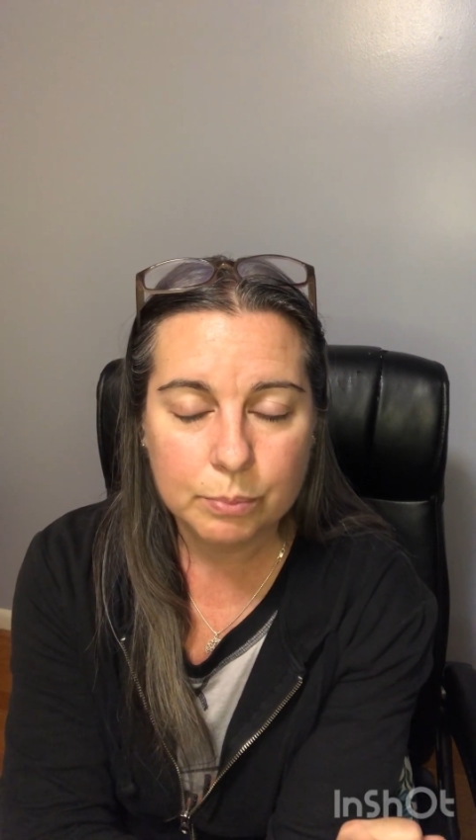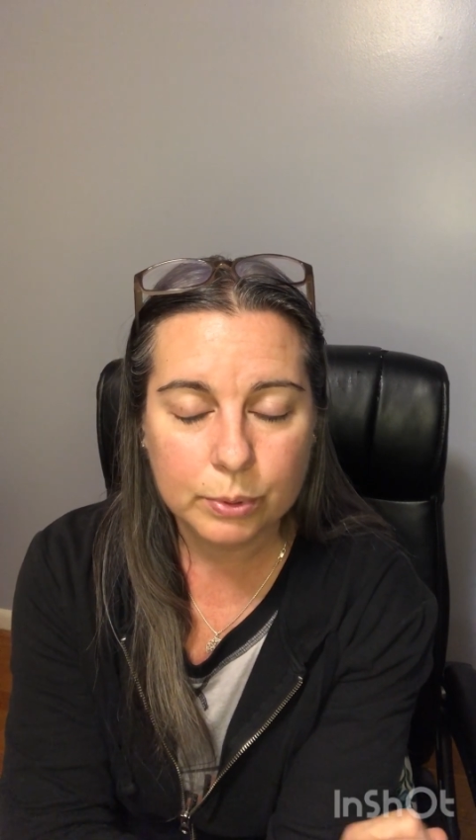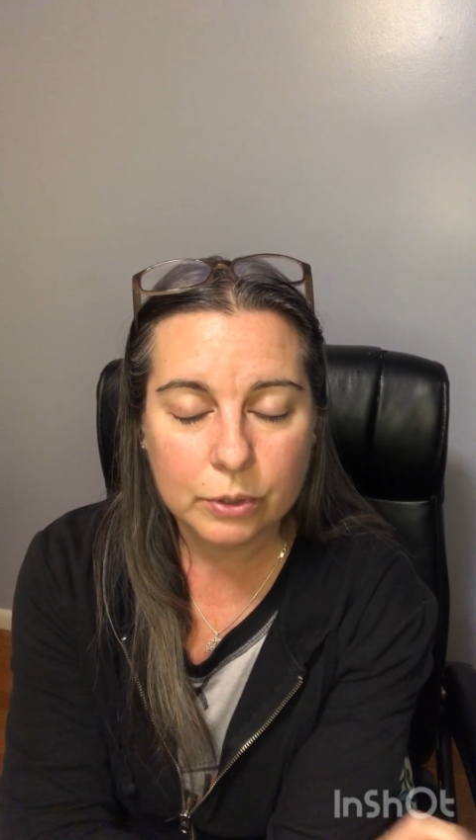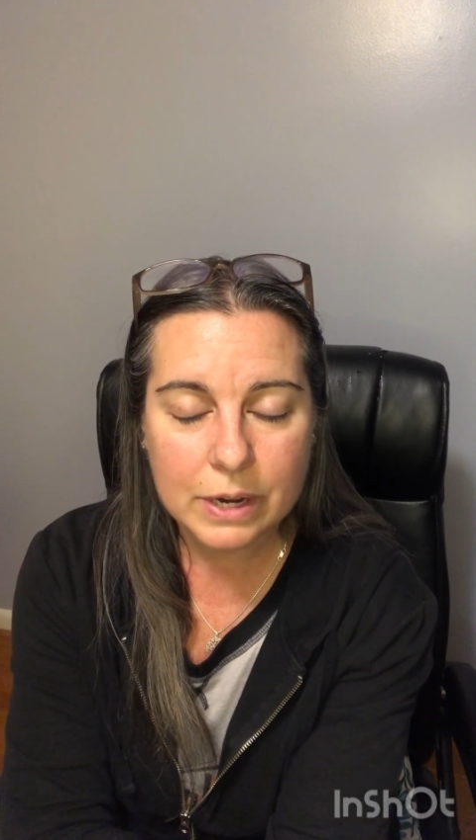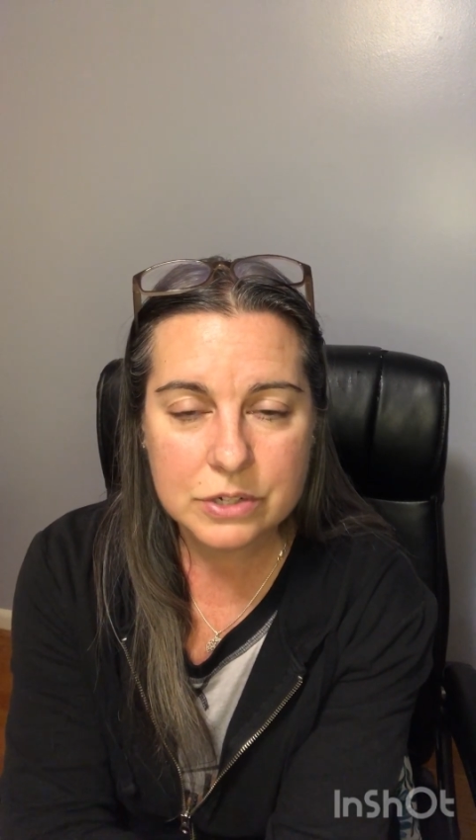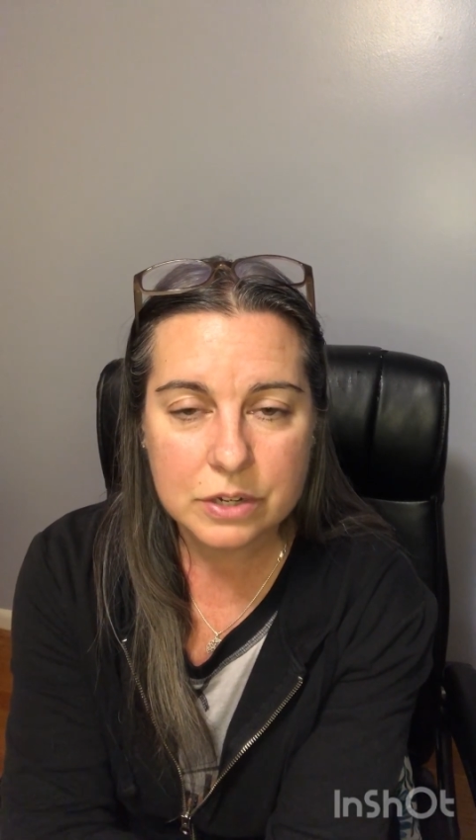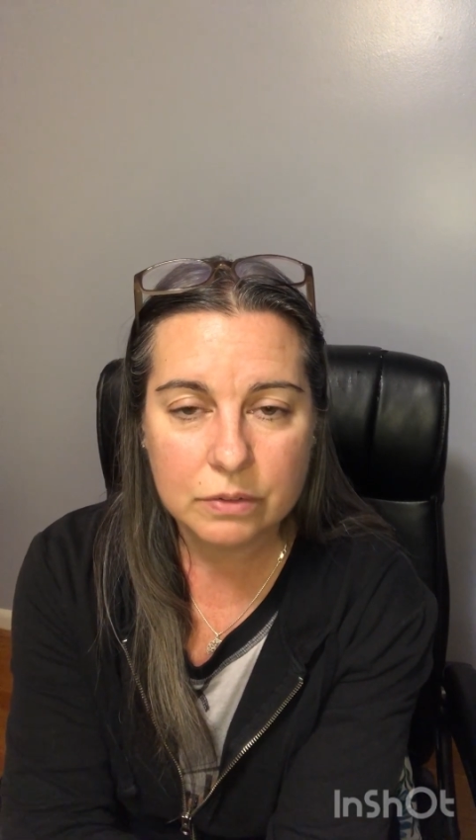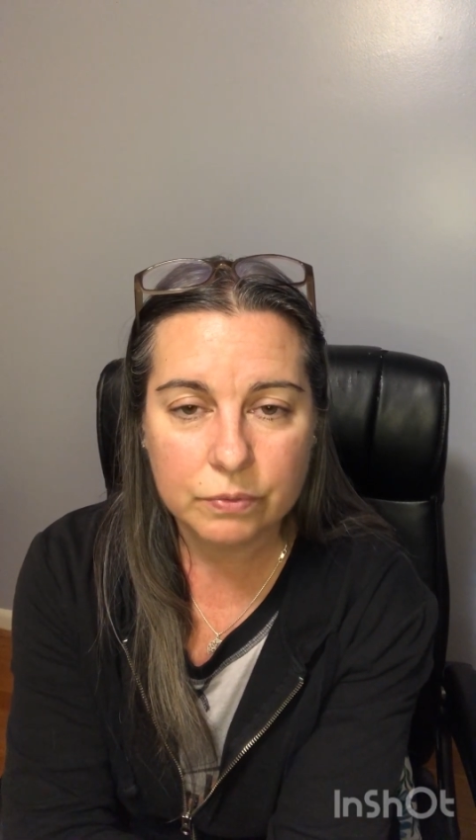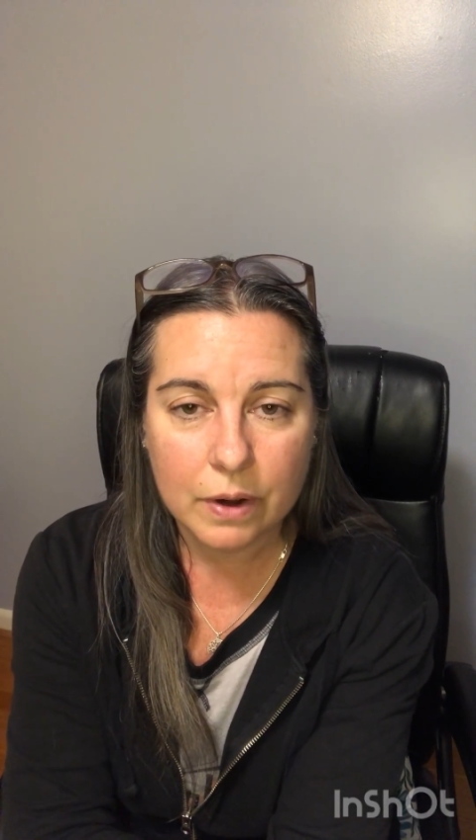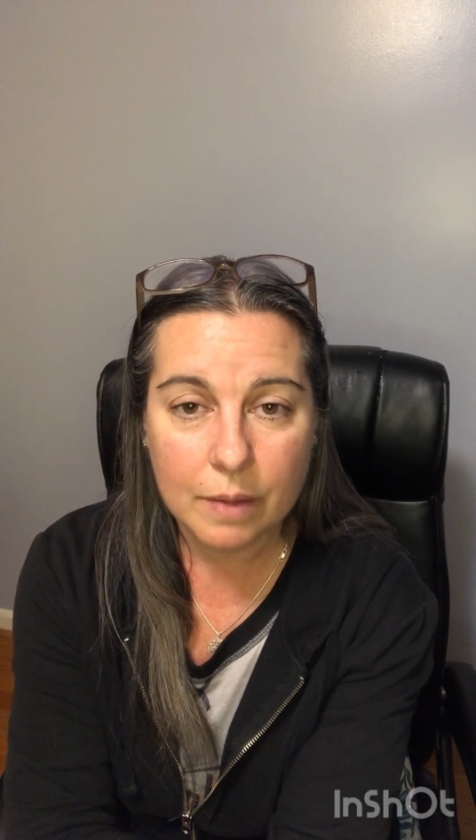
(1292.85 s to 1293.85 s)
progression
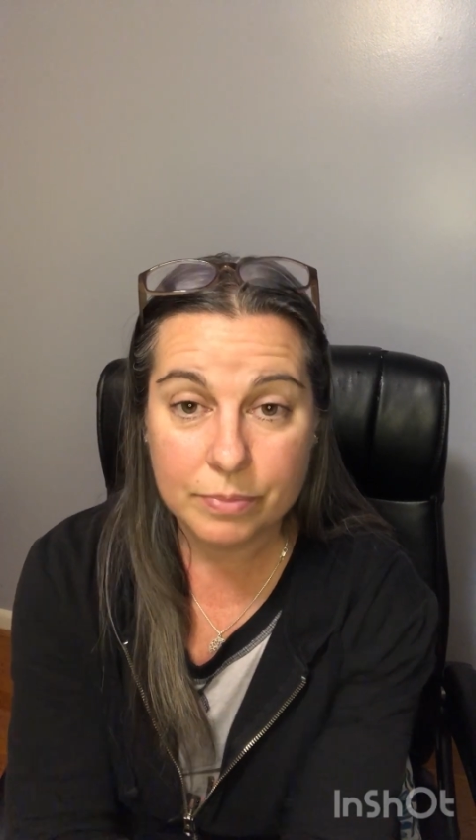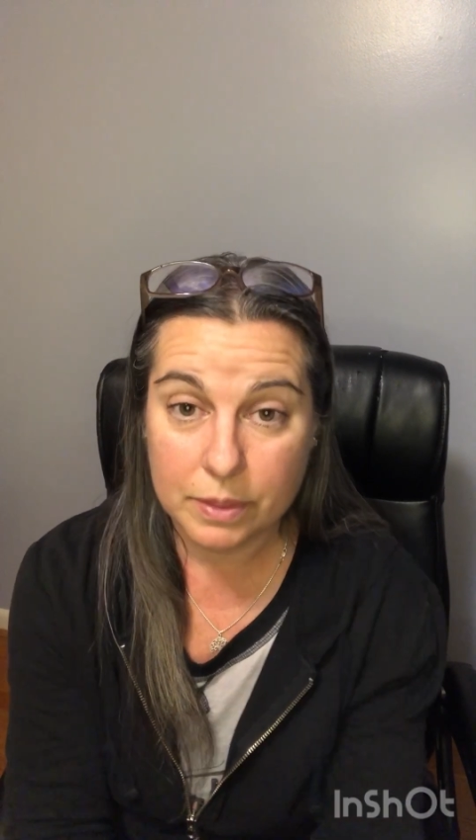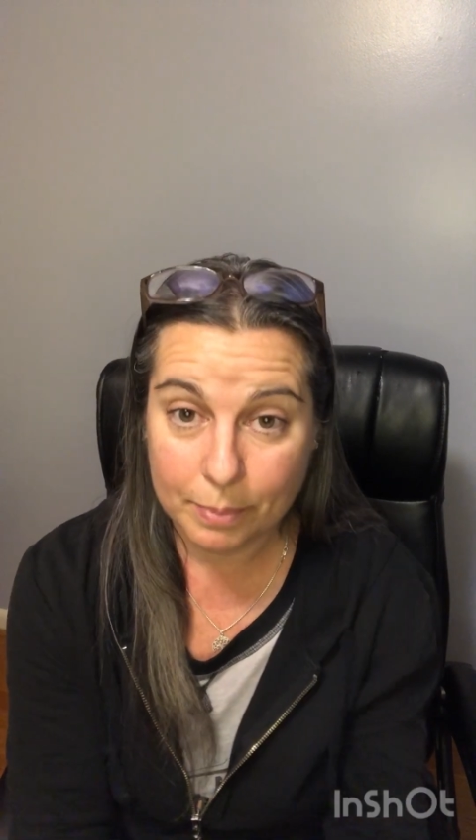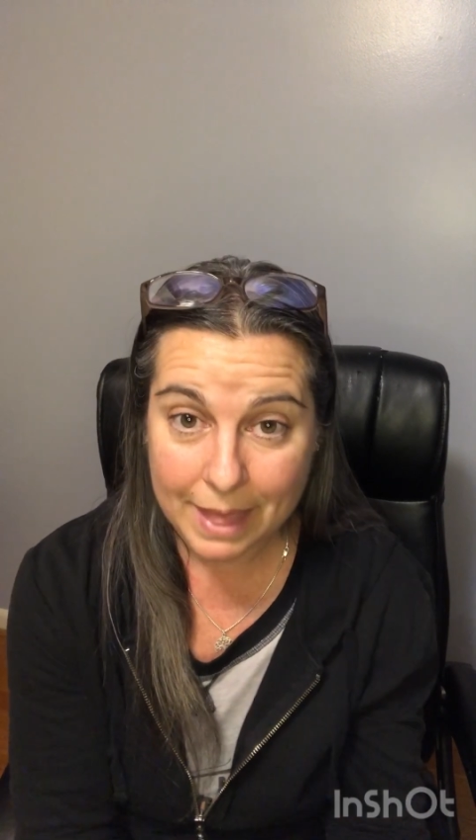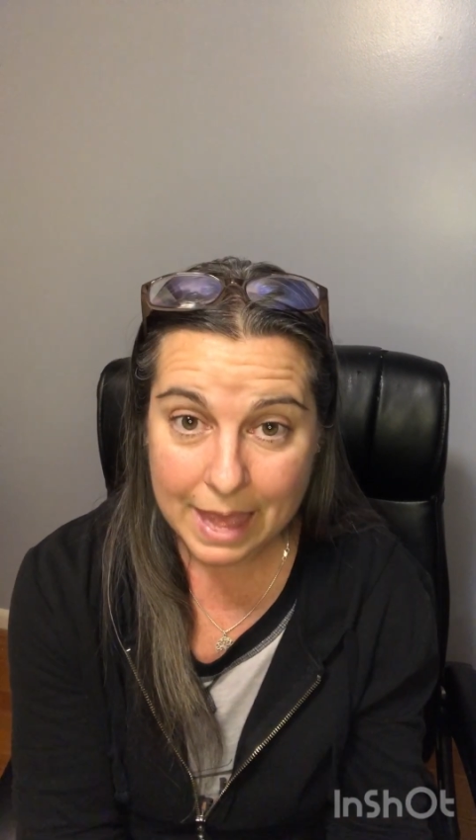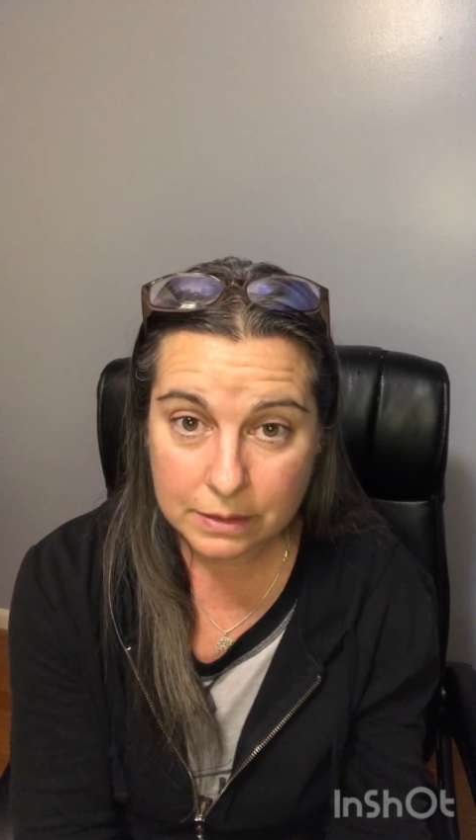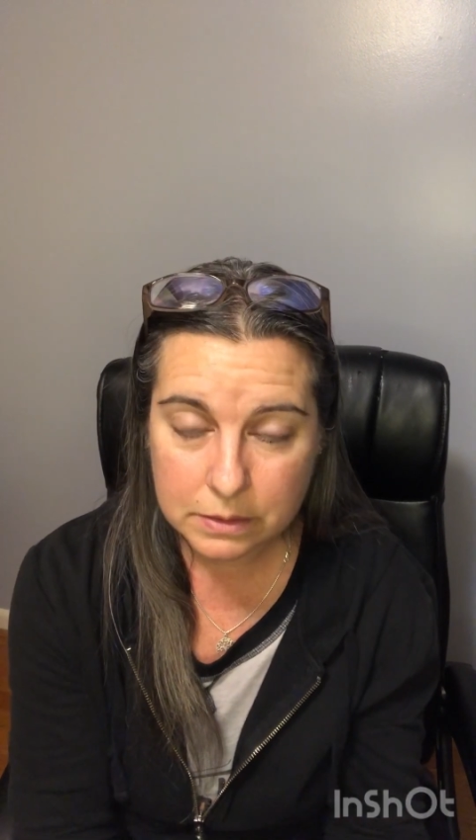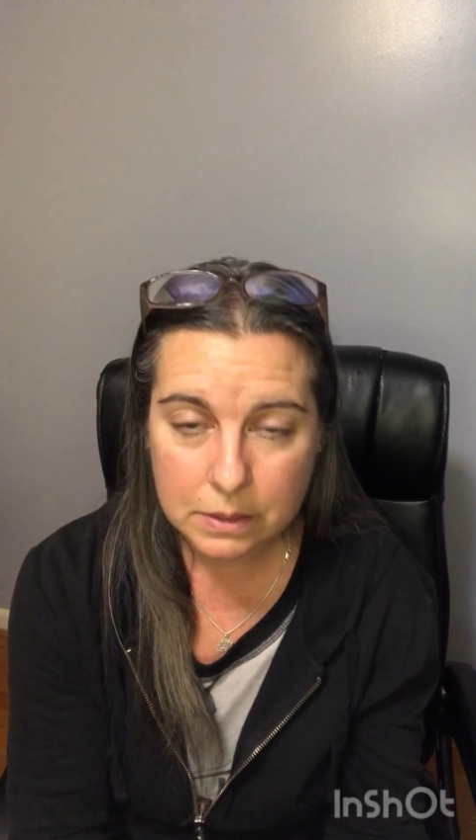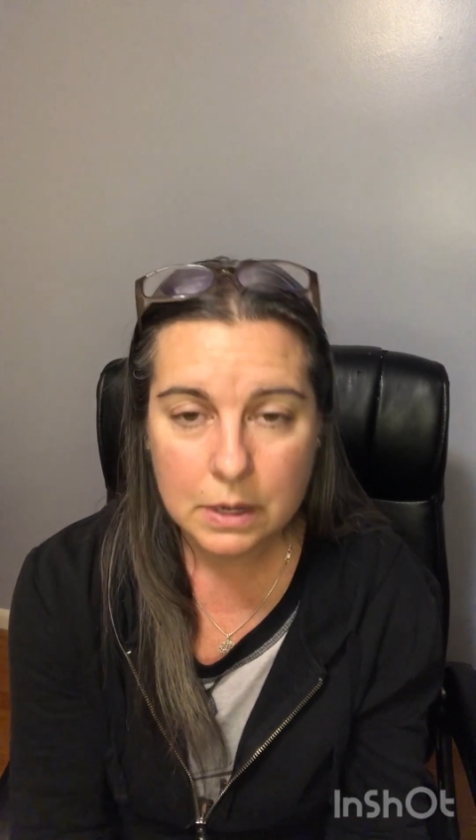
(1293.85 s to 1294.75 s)
from the plant